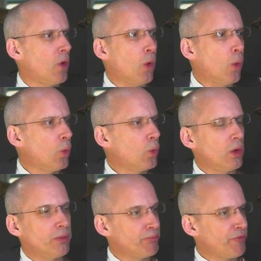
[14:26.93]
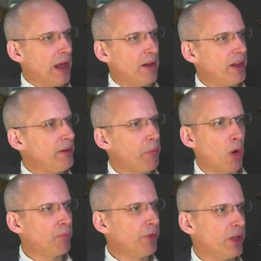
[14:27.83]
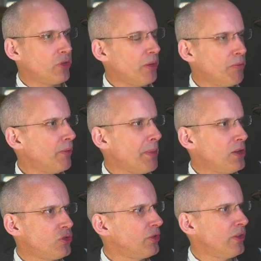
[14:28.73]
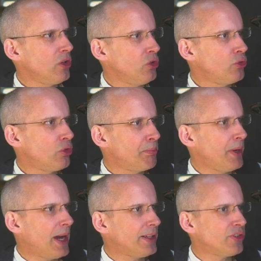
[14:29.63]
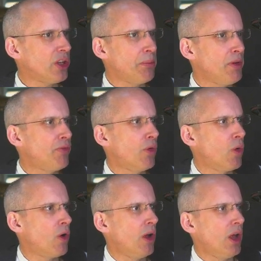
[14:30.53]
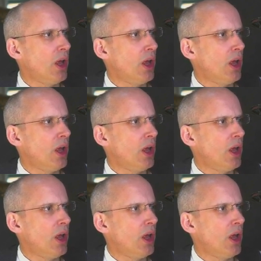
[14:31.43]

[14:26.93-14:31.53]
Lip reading: All fairly obvious information that you should be asking me for.